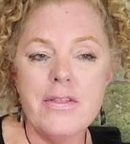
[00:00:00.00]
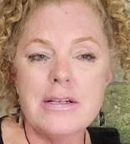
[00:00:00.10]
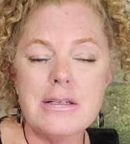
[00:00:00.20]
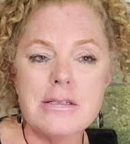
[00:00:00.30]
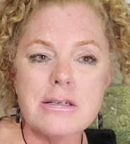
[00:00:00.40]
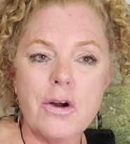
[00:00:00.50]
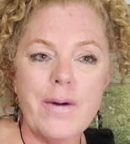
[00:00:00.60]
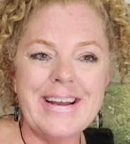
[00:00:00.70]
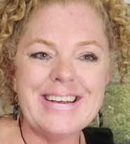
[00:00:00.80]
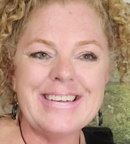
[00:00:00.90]
that doesn't
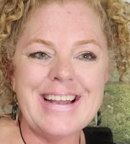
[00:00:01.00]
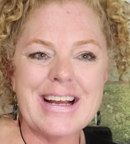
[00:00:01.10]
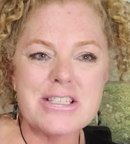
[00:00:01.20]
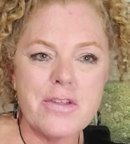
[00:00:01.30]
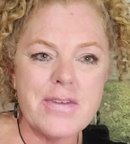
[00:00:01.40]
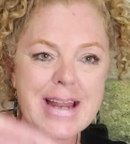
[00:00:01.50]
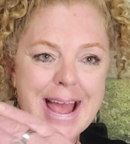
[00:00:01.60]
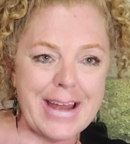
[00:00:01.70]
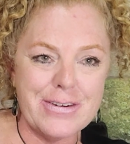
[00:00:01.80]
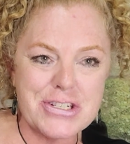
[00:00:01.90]
quite connect so that
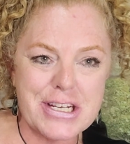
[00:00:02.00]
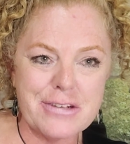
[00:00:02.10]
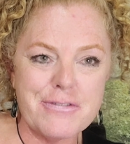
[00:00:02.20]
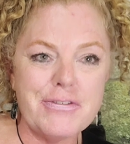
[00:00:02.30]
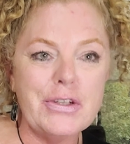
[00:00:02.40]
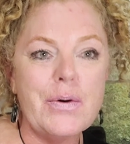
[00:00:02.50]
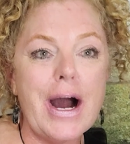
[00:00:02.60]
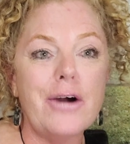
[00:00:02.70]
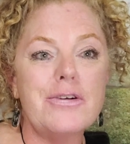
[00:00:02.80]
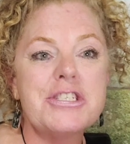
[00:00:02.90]
energy can flow
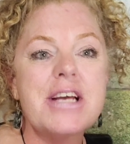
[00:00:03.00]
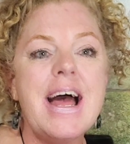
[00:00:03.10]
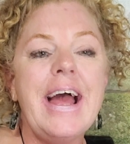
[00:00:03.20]
out.